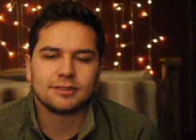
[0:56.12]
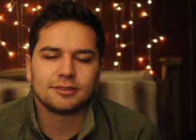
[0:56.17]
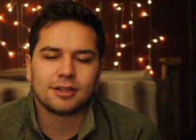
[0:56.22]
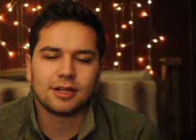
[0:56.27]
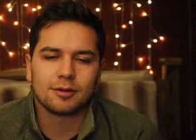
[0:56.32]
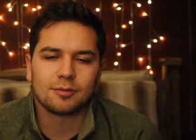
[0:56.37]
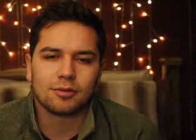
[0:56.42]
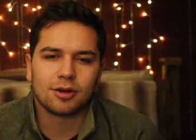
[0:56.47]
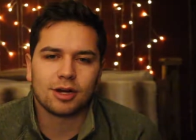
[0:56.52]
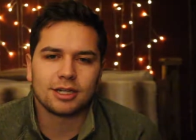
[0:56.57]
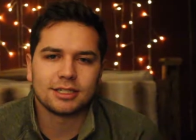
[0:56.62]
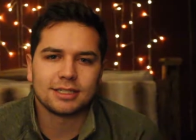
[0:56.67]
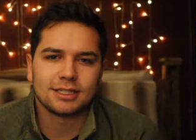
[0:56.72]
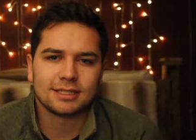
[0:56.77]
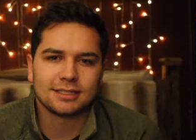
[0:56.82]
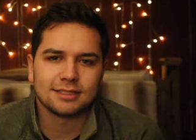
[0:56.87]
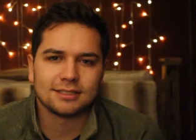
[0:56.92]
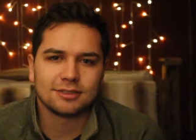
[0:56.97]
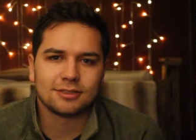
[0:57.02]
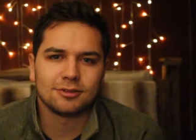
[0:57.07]
year-long
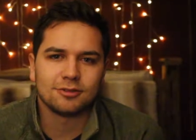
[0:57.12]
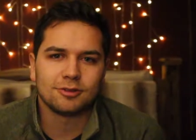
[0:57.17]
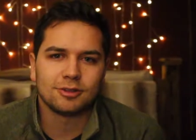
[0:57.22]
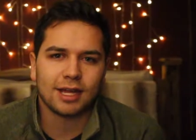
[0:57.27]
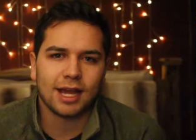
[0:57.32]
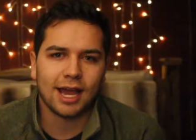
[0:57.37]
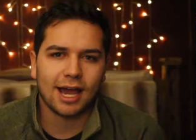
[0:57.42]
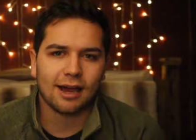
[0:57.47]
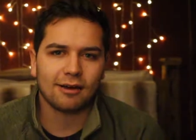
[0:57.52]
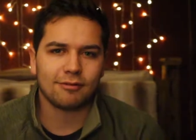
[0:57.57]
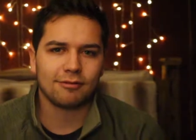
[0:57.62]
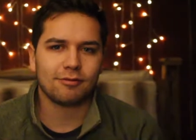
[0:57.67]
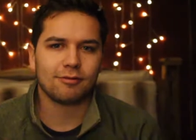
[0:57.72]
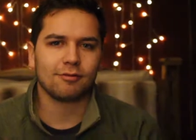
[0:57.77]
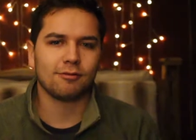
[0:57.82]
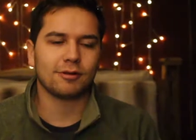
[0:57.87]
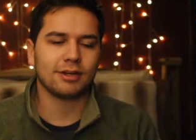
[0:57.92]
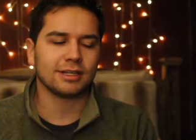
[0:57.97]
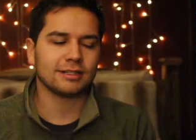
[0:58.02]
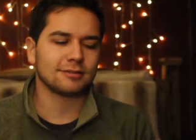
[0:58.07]
project is two and a
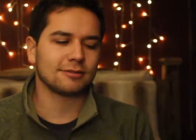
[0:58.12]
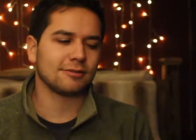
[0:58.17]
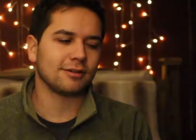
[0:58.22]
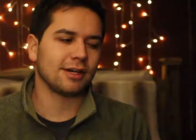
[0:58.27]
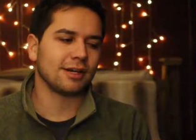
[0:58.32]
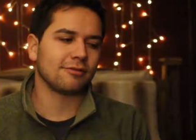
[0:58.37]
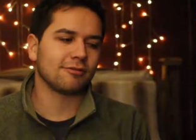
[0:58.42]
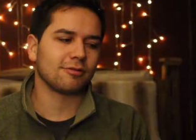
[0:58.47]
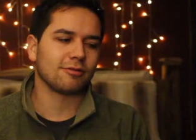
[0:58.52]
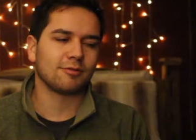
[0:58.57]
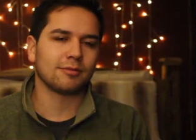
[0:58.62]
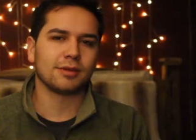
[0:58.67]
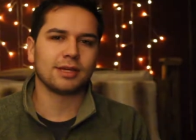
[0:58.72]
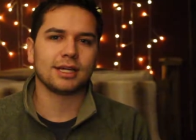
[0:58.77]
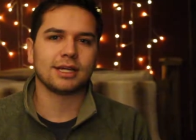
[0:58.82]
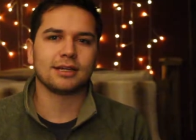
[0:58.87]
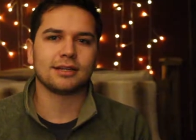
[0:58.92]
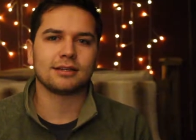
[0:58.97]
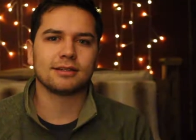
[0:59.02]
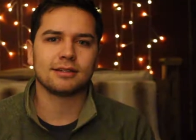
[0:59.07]
half weeks away from
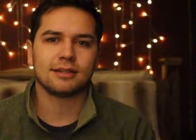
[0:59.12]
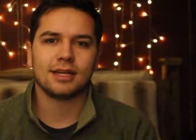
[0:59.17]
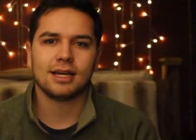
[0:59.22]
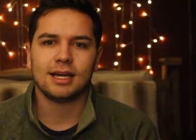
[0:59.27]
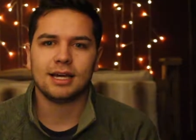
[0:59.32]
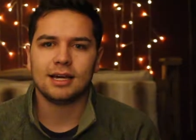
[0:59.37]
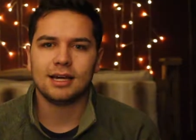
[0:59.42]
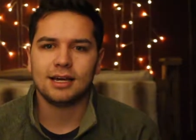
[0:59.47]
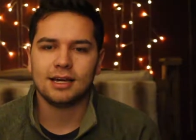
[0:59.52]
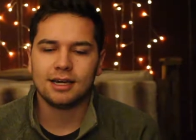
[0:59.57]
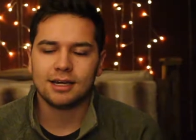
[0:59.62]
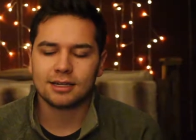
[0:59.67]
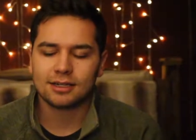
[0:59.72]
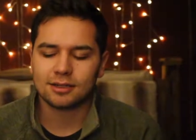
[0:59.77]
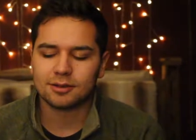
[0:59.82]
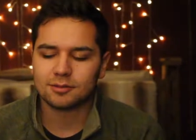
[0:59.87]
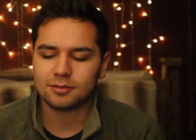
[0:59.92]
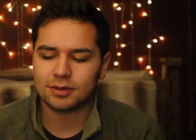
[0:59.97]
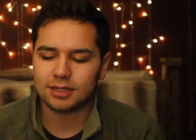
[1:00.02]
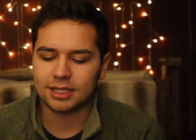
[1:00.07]
being
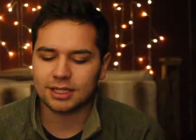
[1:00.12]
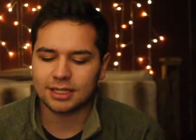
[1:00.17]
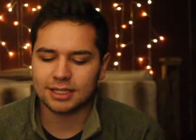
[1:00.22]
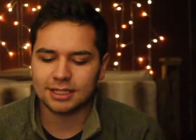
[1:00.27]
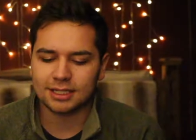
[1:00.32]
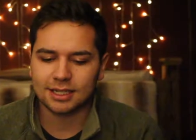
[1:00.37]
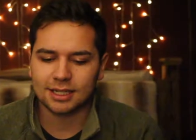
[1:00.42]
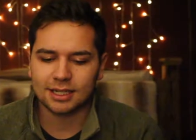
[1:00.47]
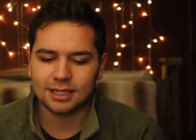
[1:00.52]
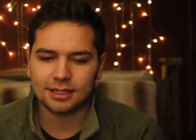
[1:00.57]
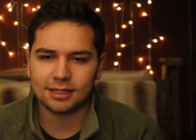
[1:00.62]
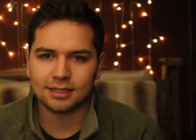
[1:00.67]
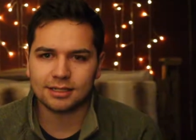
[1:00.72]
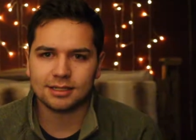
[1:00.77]
completely done.